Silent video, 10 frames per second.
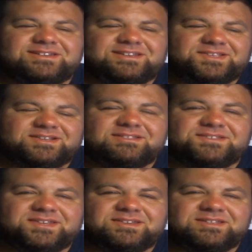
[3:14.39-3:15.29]
Is there
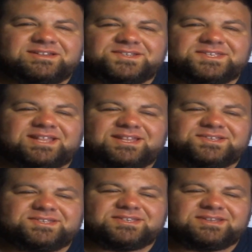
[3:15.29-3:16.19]
something you'd like to tell
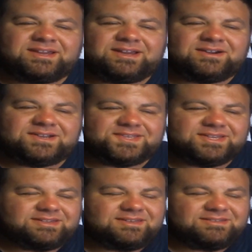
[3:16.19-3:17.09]
us,
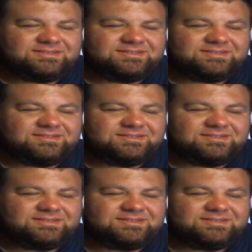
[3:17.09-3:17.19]
Isaac?